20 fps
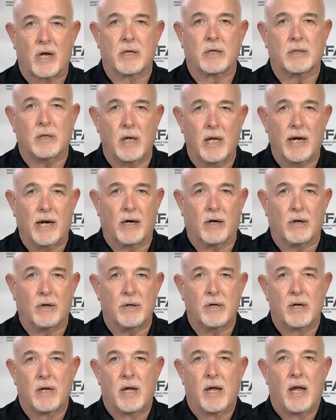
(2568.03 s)

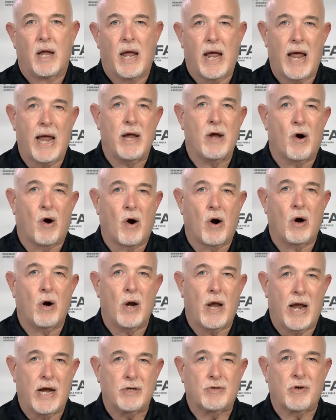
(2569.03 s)
unclear,
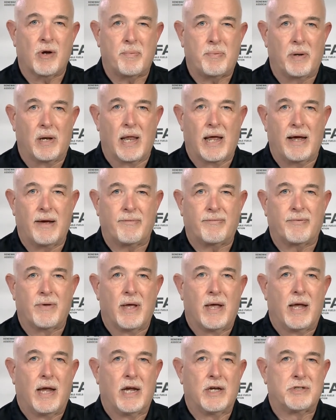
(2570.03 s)
AR-AFFF
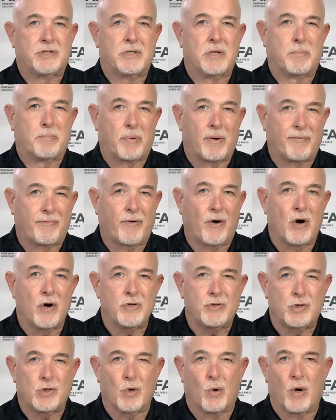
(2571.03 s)
is the
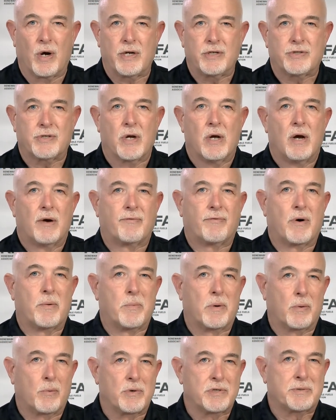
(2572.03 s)
preferred choice
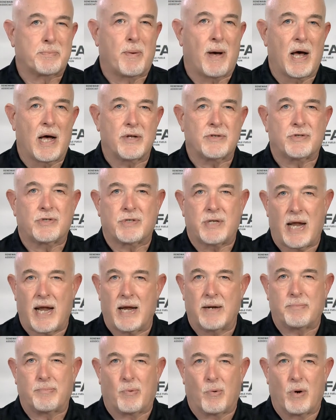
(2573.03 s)
from a response
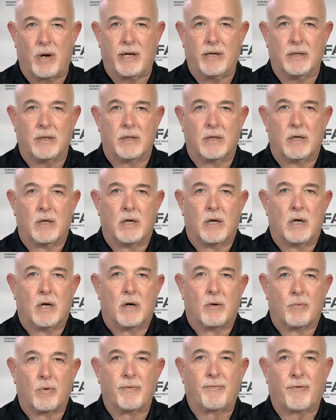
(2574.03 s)
standpoint.
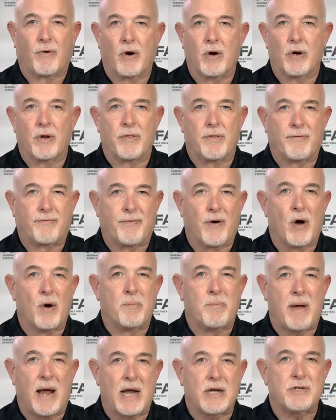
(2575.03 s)
Refer to the
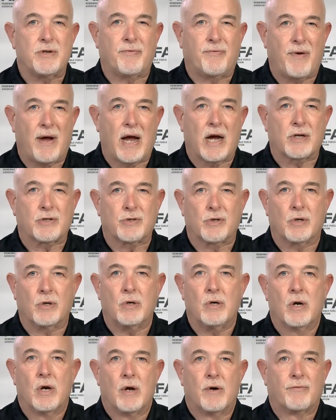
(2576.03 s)
foam
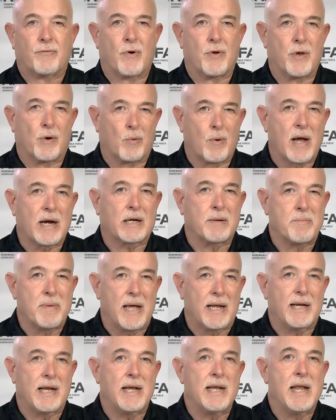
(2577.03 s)
manufacturer for the
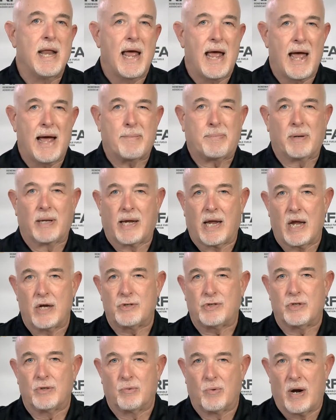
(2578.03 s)
recommended
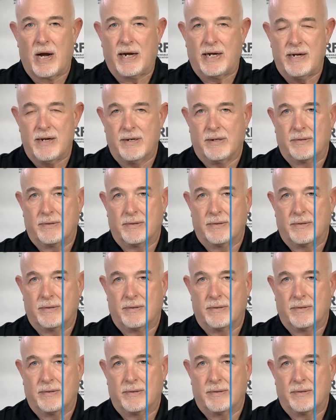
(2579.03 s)
application rate.